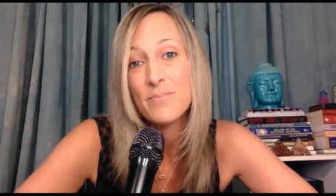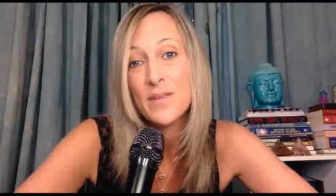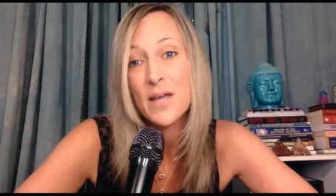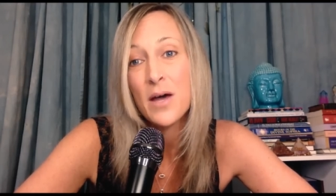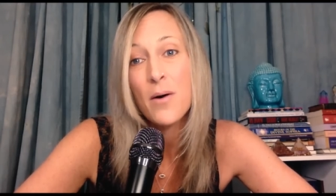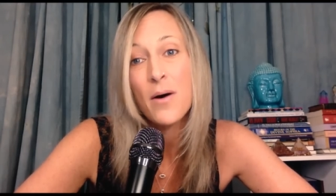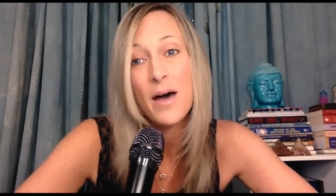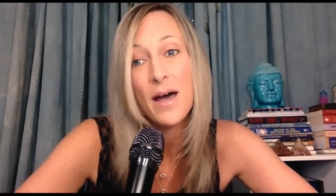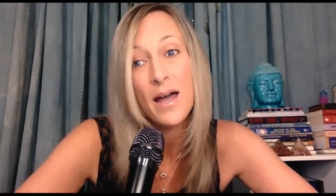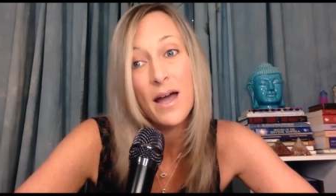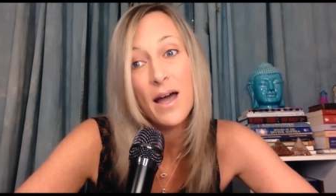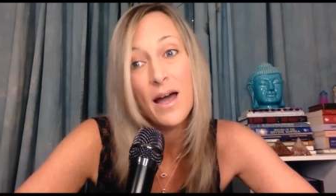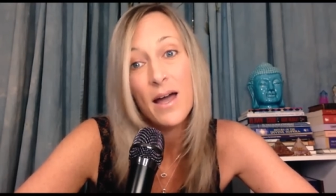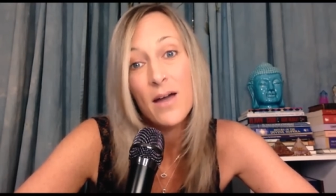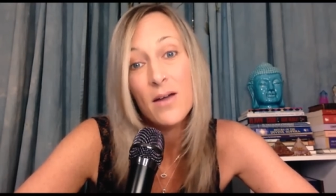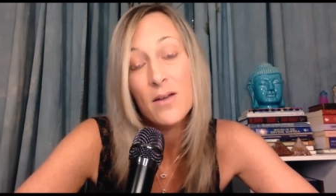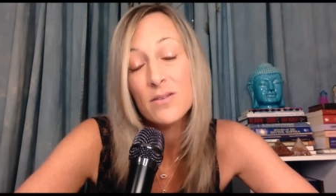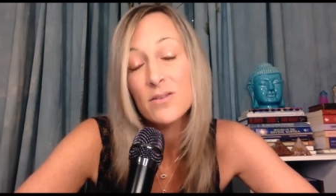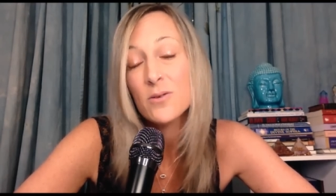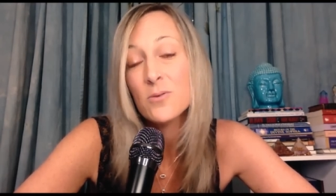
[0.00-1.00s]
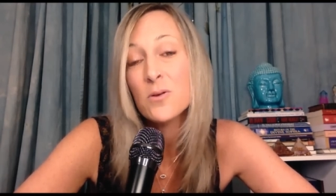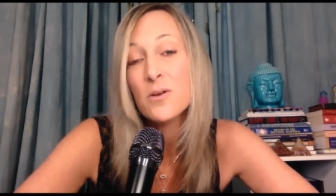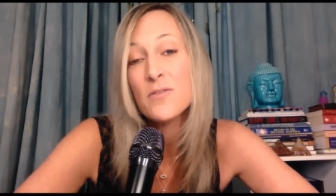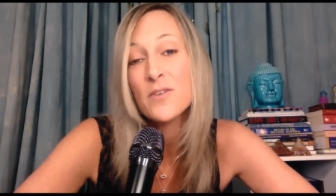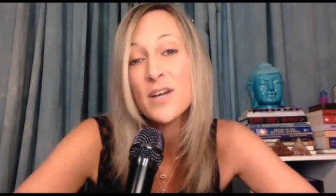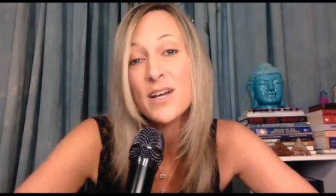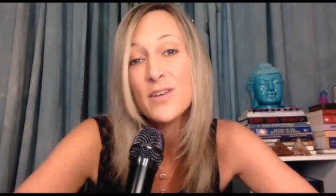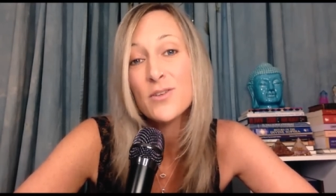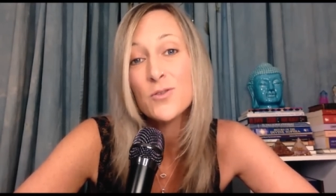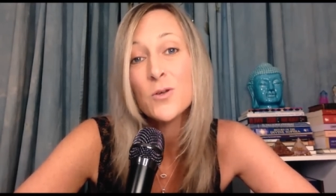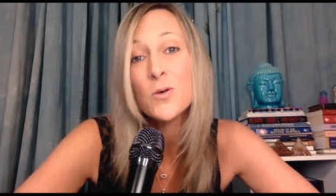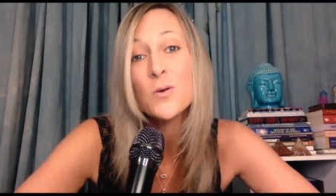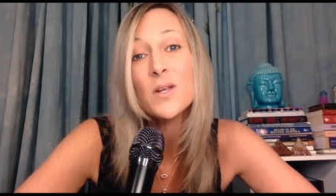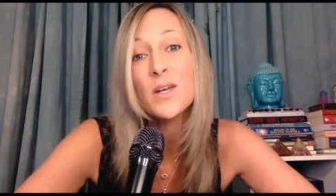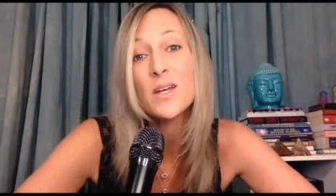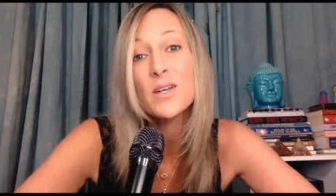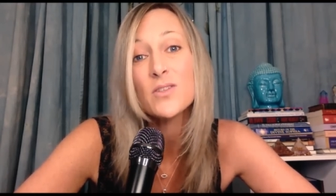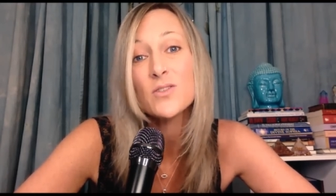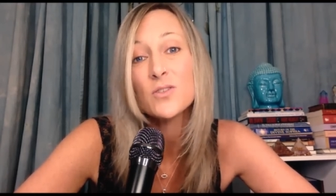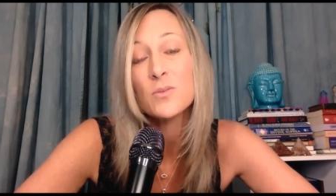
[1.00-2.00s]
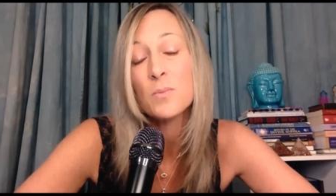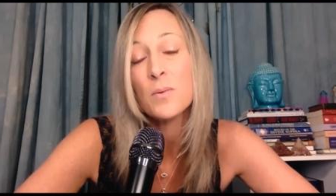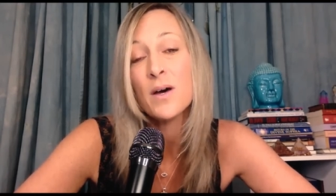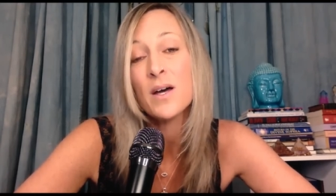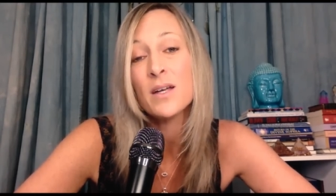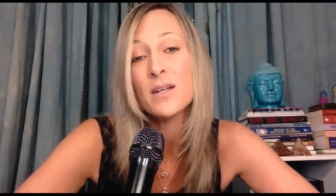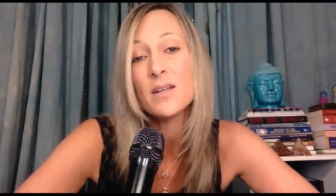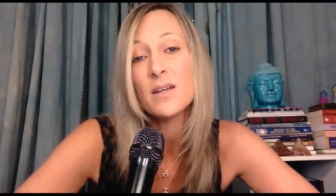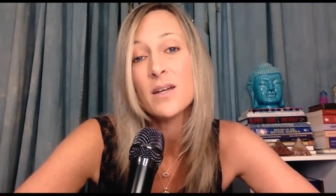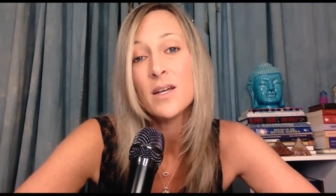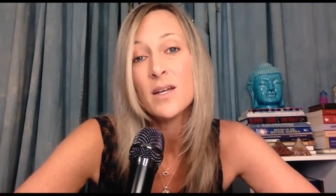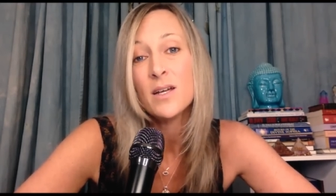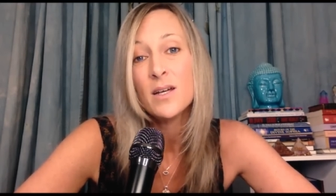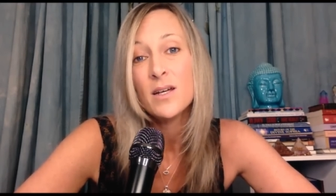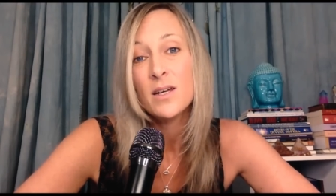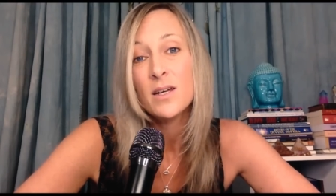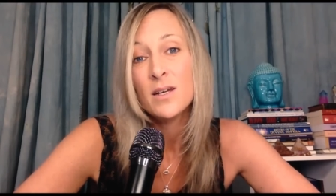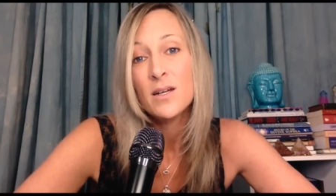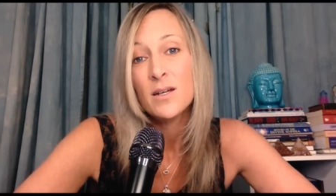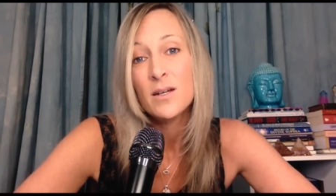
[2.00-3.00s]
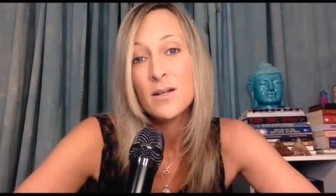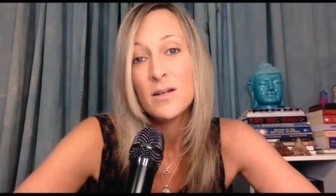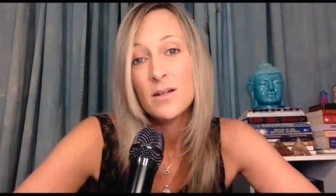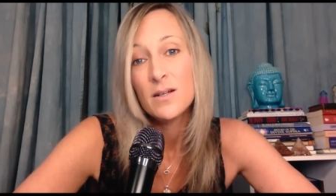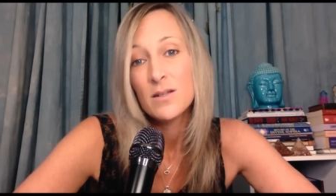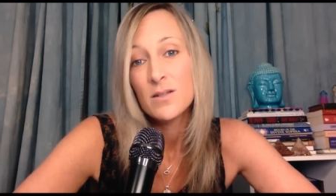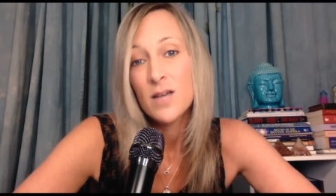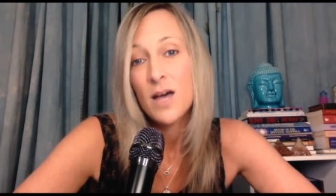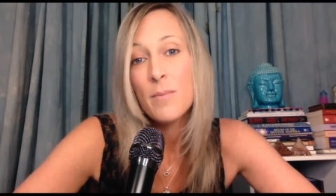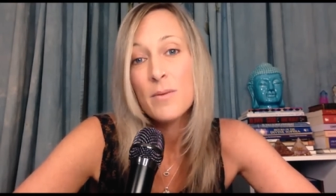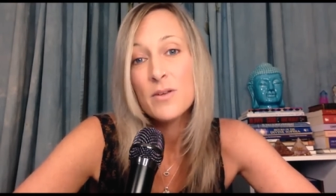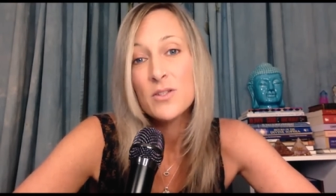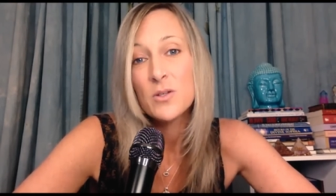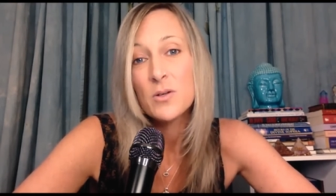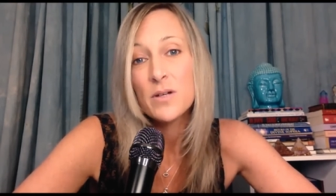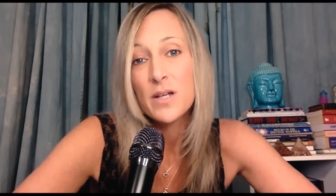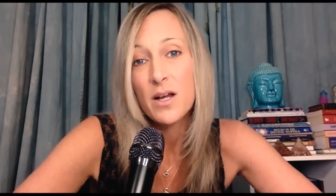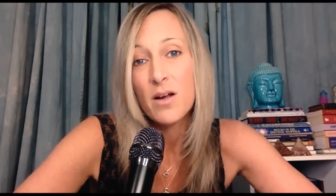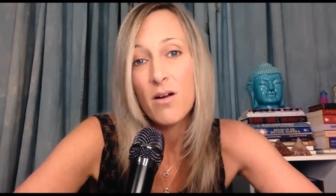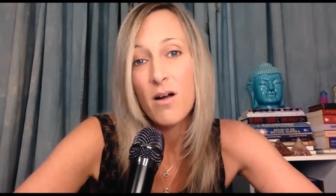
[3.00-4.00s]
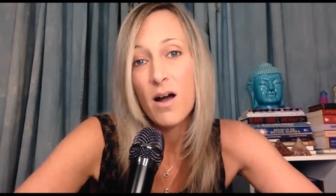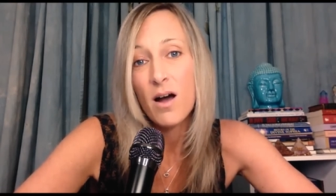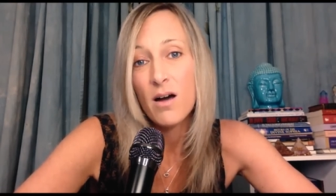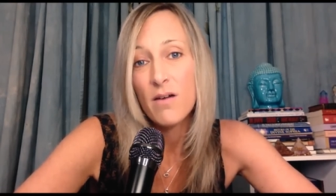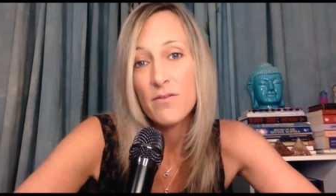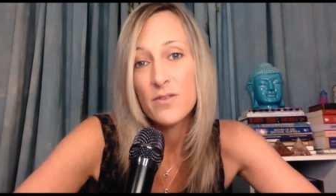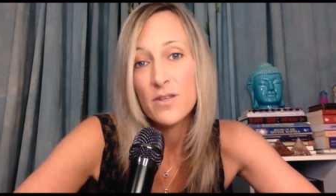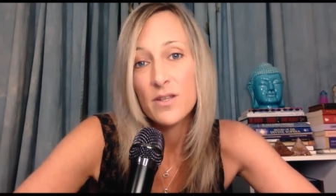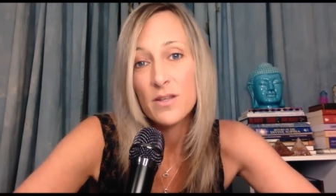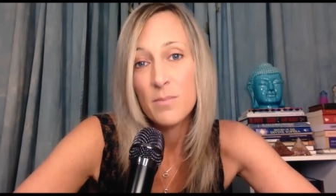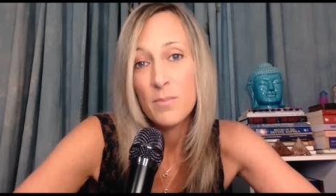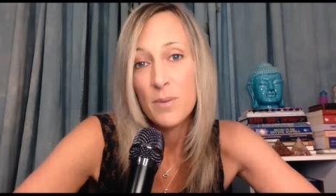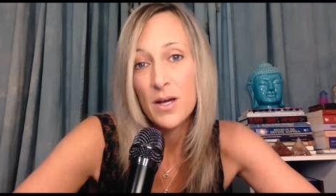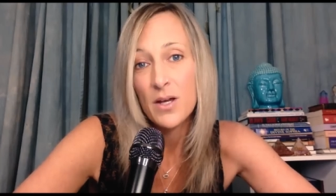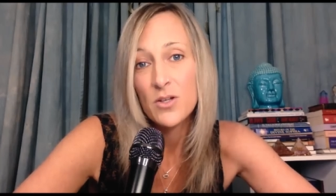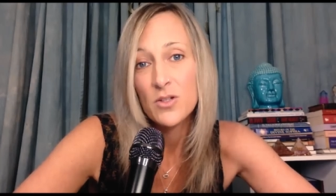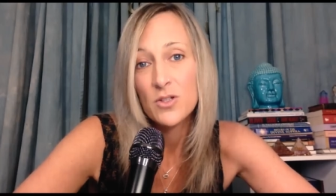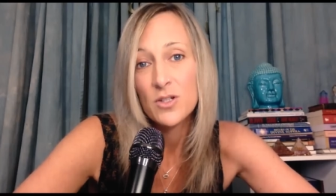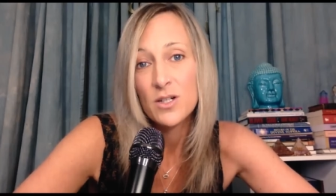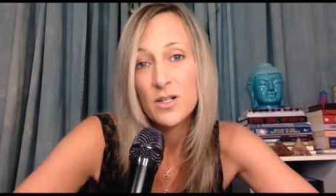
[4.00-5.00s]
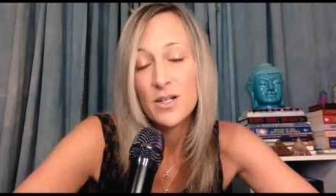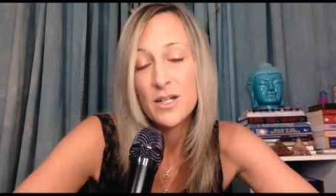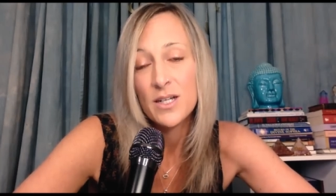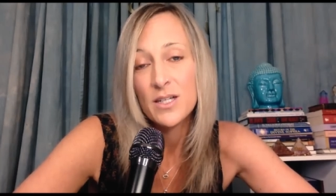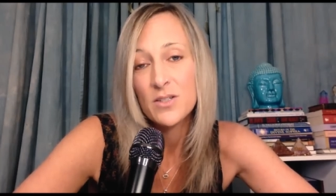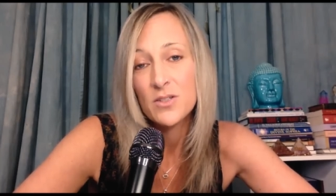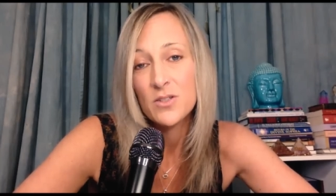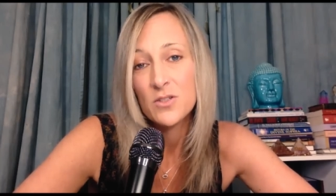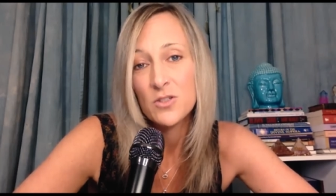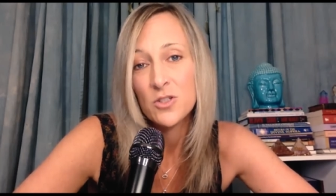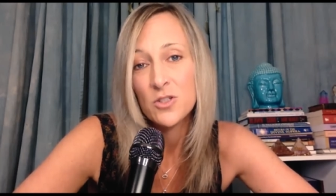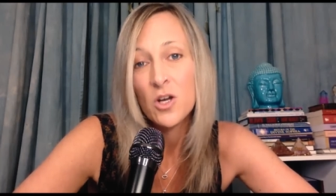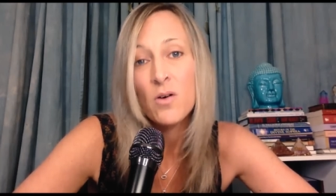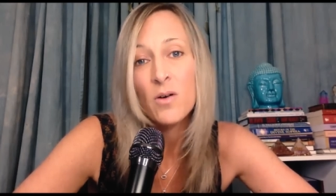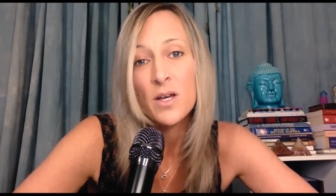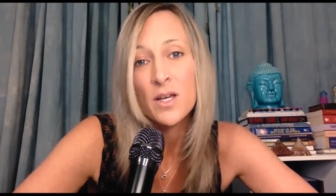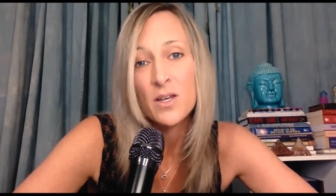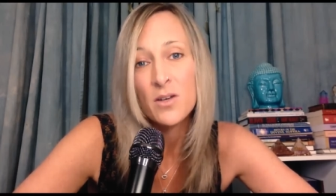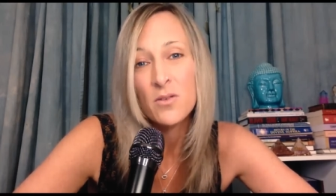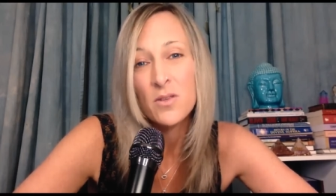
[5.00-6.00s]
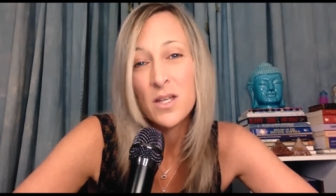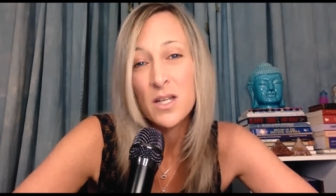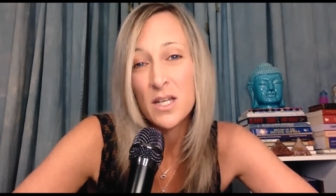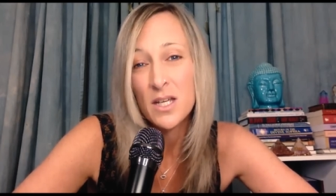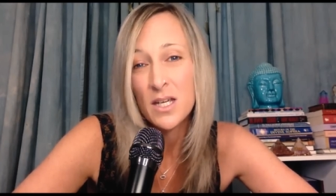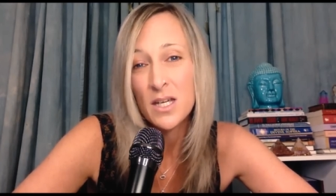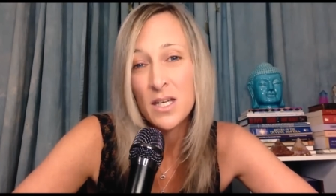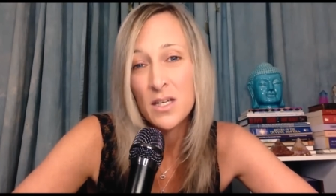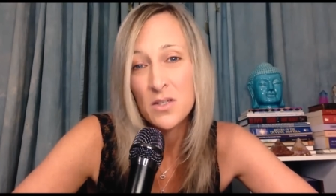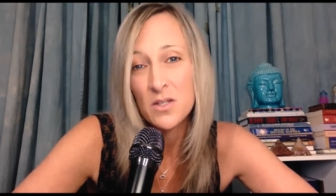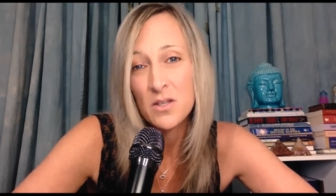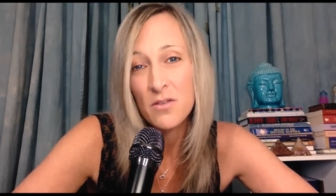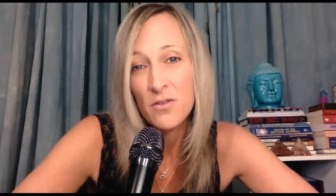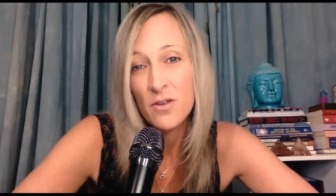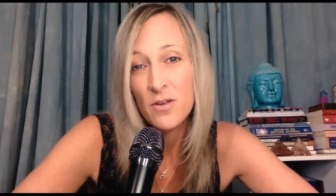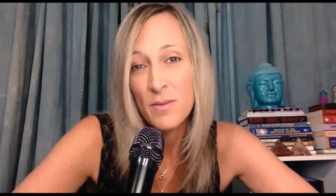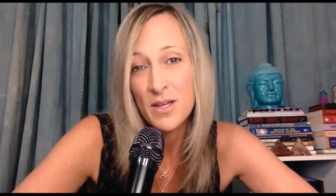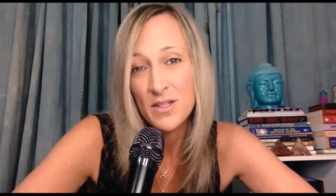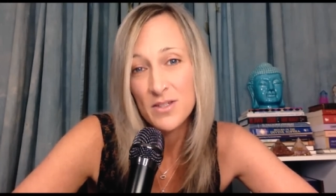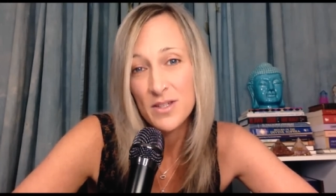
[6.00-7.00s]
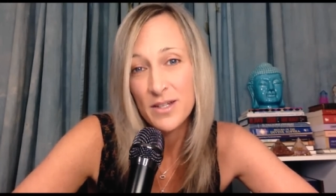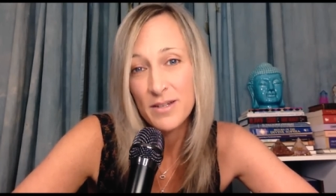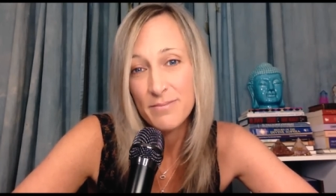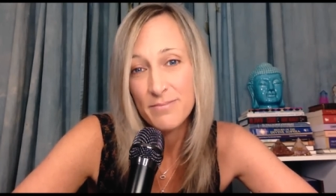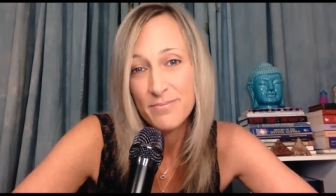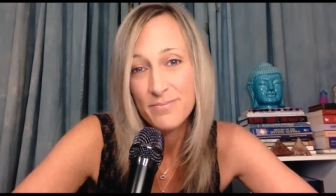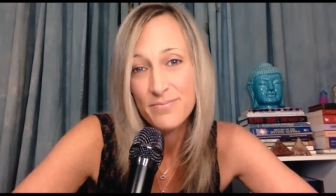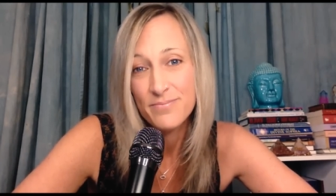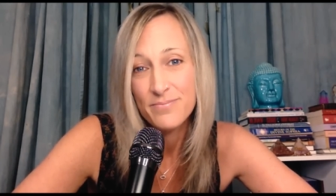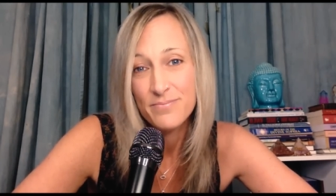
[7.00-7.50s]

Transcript: Now, I, I don't know if you guys noticed, but Thomas Thornycroft in the picture is showing you that he is a Freemason.